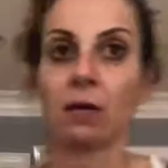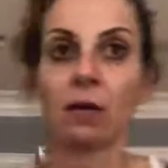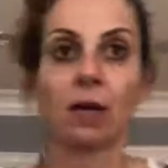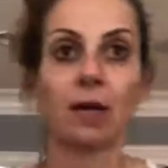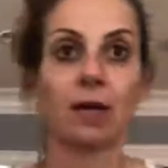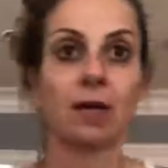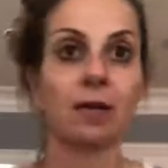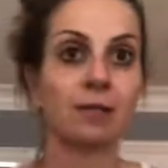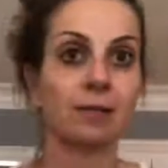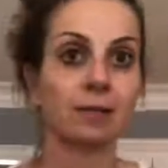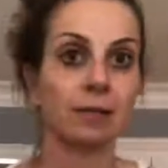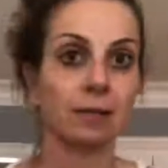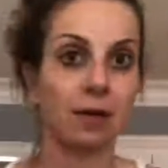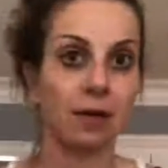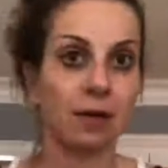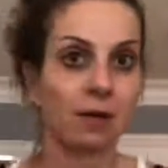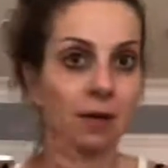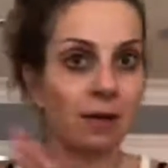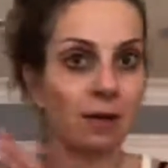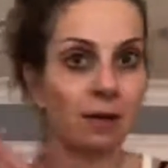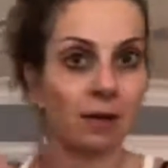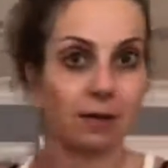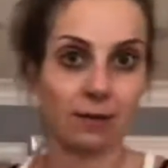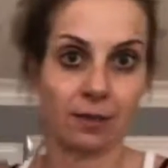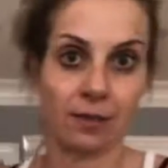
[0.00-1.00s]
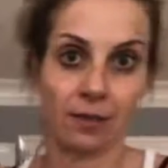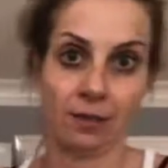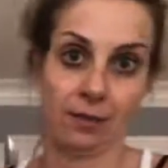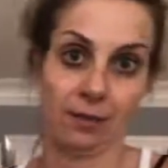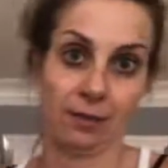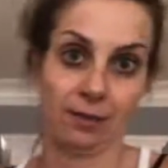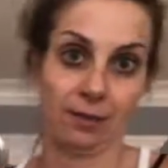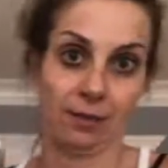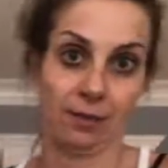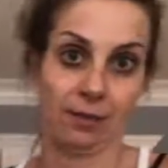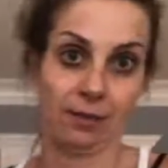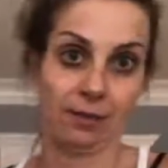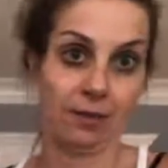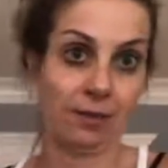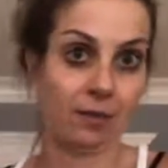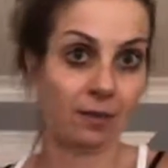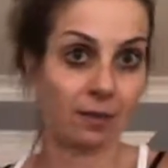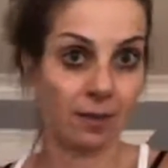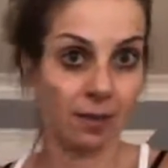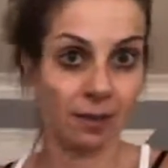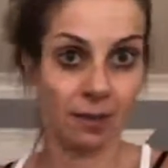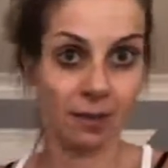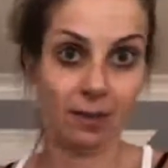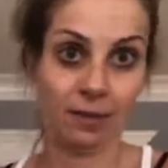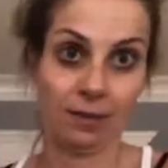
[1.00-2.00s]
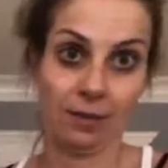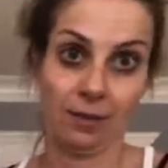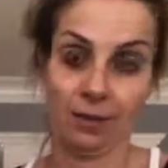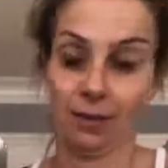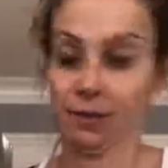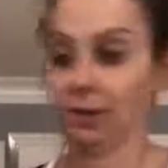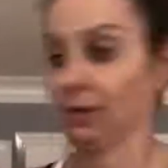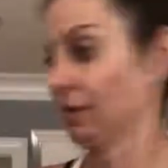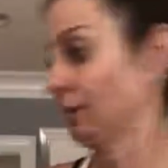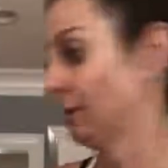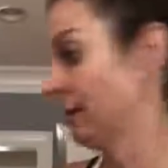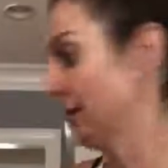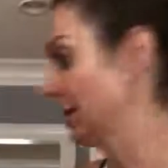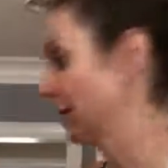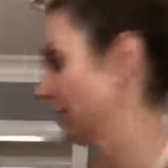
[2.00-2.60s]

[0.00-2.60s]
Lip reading: Okay, it's all good. It's all good in the hood,